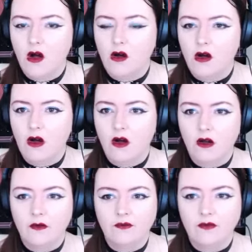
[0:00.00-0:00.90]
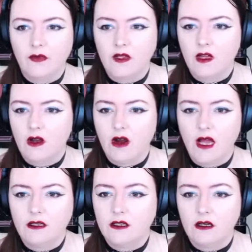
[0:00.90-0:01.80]
Uh,
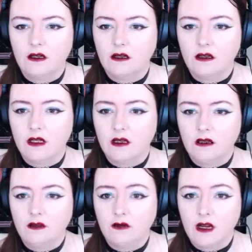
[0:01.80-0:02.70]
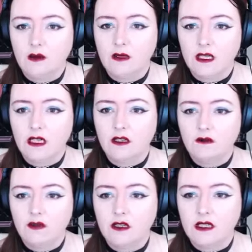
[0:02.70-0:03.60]
Alright, so the, the recommendation
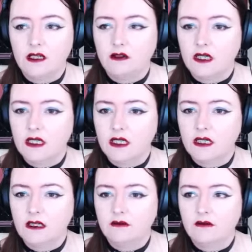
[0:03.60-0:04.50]
for Incinerate